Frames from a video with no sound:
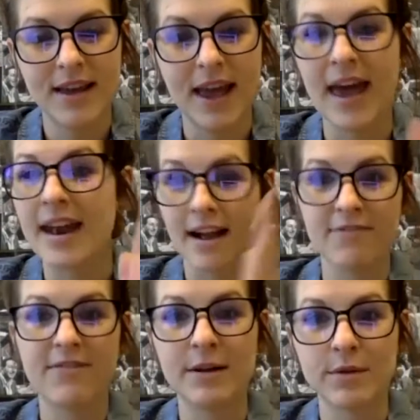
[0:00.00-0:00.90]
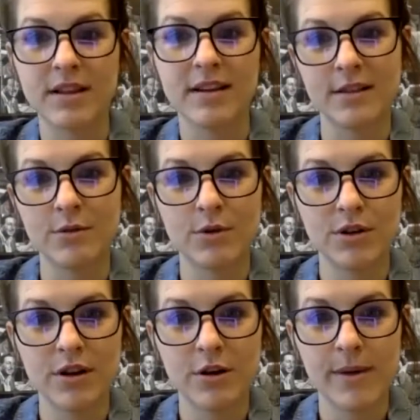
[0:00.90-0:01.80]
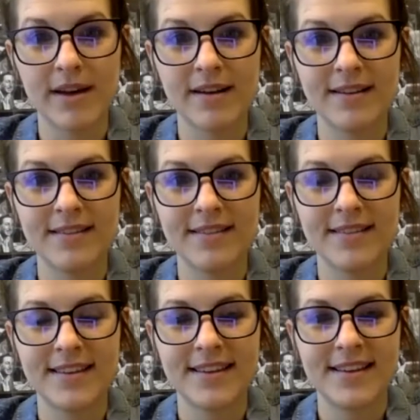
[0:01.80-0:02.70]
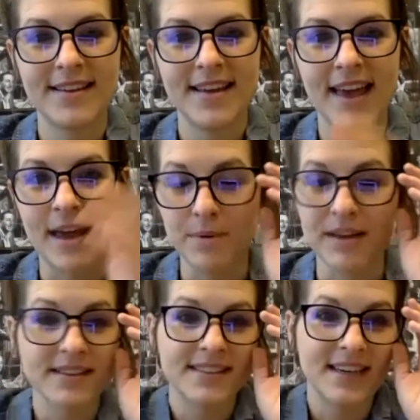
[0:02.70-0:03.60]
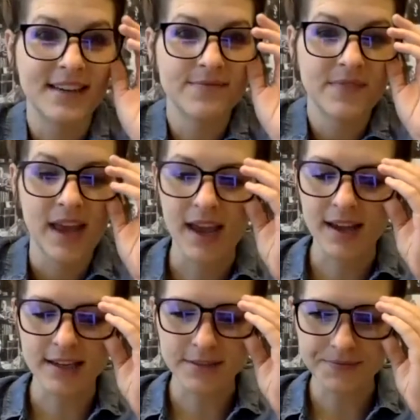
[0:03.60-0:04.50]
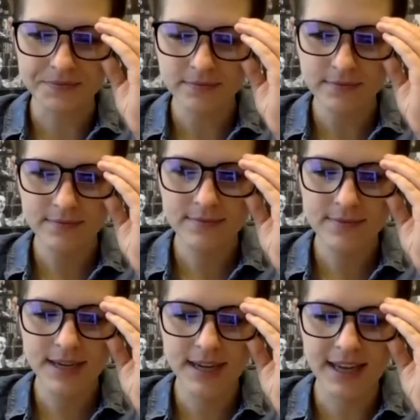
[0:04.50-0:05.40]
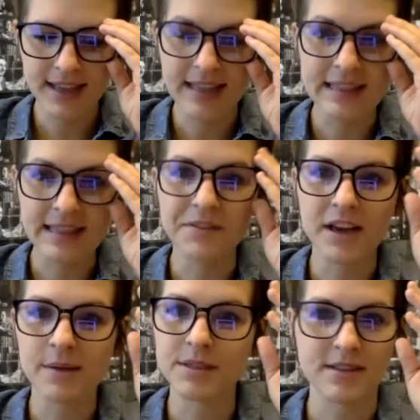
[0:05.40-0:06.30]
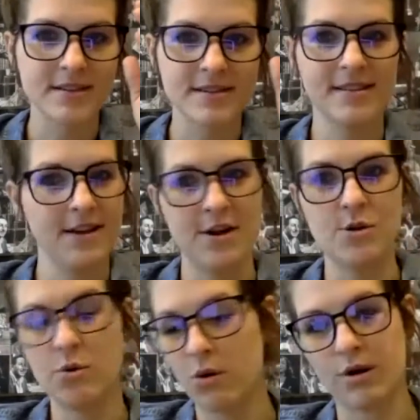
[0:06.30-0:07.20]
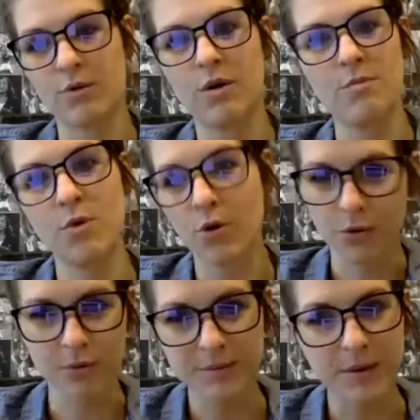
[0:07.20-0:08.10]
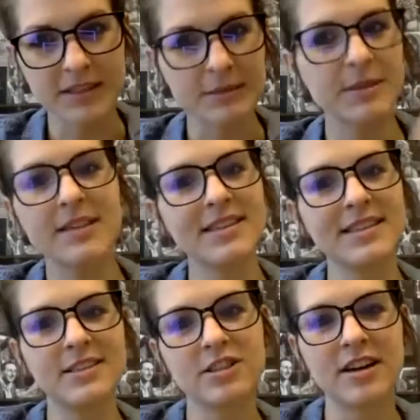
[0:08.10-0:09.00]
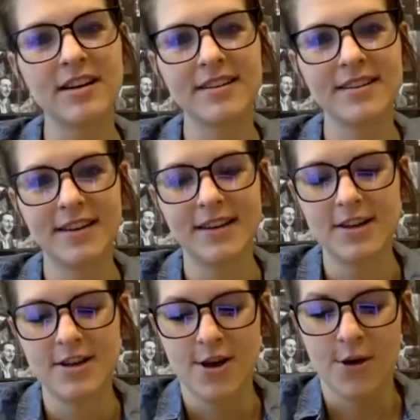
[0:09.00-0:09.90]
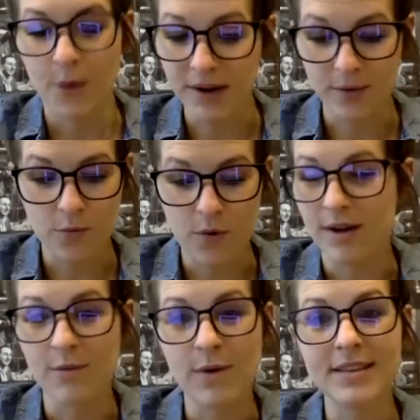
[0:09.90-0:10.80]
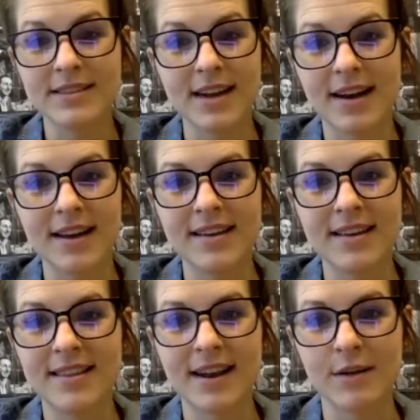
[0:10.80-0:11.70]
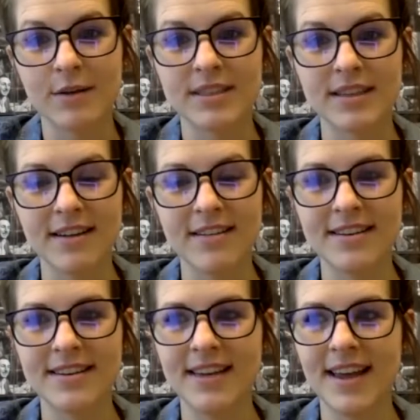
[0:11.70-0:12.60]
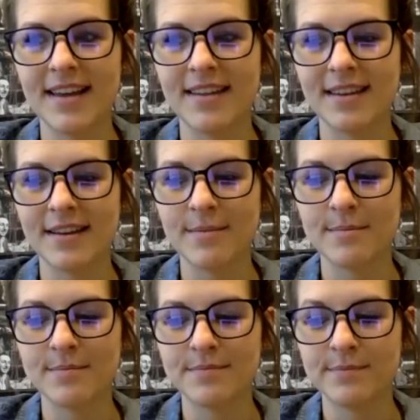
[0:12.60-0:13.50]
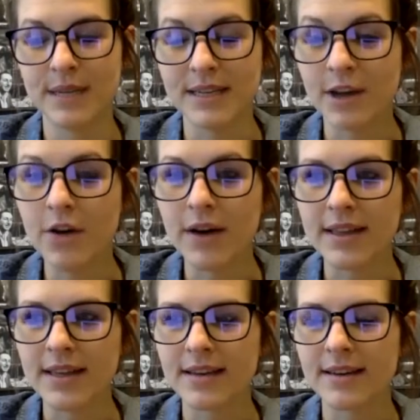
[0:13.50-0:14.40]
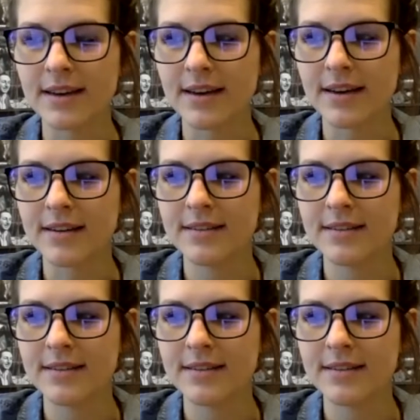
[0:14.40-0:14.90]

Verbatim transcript: and I got fine with letting the world know about it and being seen. And again, like, living up to this, you know, quote unquote moral responsibility to share what it, what it was that I, that I was sitting on. And, um, but no, I think, uh,